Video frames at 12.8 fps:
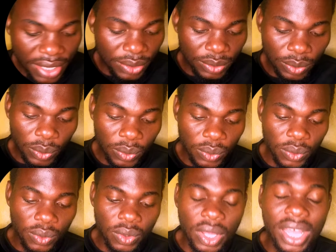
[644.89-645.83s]

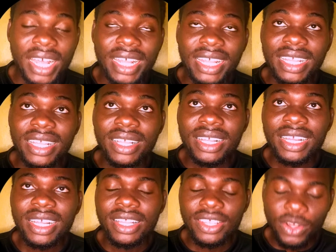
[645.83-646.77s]
So
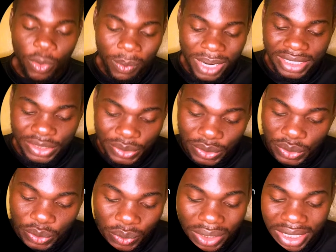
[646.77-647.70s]
the command used
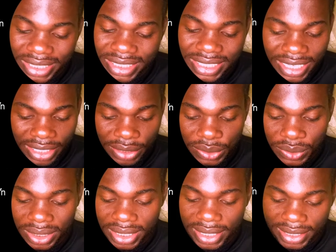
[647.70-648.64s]
to create a
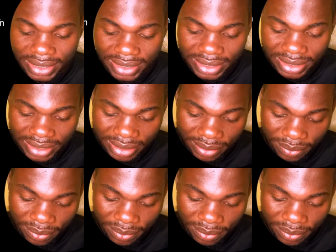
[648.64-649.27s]
directory is